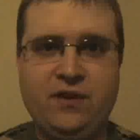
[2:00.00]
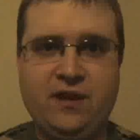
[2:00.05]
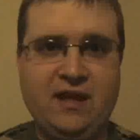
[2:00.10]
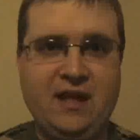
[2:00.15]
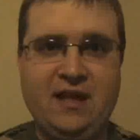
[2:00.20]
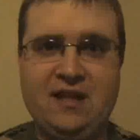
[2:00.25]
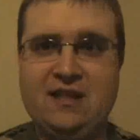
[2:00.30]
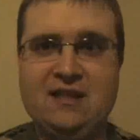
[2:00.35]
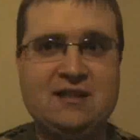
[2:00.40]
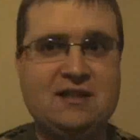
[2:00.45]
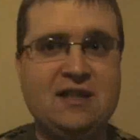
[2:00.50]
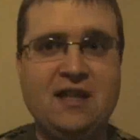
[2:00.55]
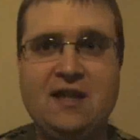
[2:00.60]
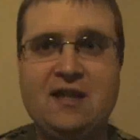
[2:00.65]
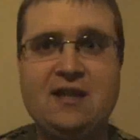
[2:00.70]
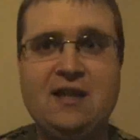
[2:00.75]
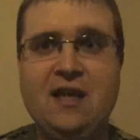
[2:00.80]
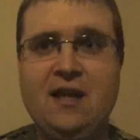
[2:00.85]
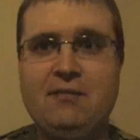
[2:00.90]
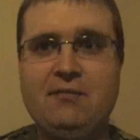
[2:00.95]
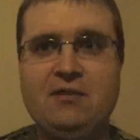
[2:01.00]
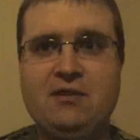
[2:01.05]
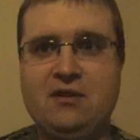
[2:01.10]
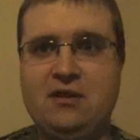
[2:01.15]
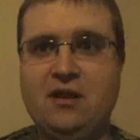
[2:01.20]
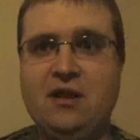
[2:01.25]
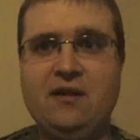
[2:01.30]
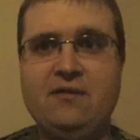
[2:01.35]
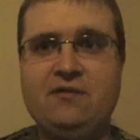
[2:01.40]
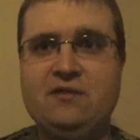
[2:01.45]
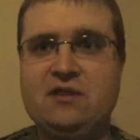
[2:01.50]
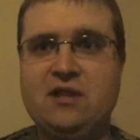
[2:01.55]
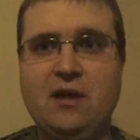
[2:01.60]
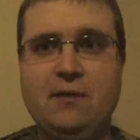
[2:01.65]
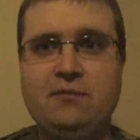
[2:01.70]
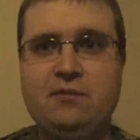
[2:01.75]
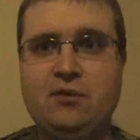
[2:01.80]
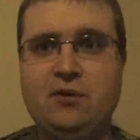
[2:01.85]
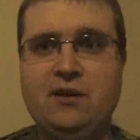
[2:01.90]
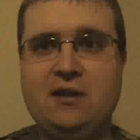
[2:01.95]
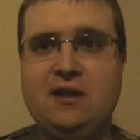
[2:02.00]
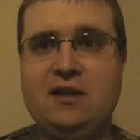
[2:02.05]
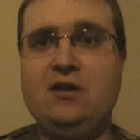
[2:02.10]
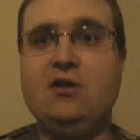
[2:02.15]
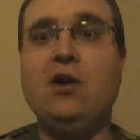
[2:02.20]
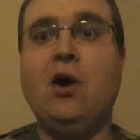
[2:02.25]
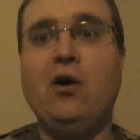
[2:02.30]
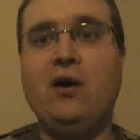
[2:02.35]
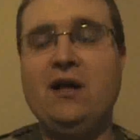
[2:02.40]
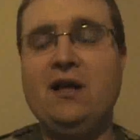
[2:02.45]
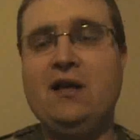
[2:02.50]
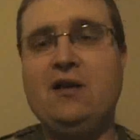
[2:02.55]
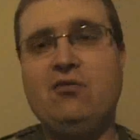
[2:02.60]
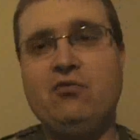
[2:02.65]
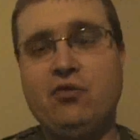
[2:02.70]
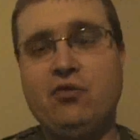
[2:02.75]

his nickname lives up to it. You know, he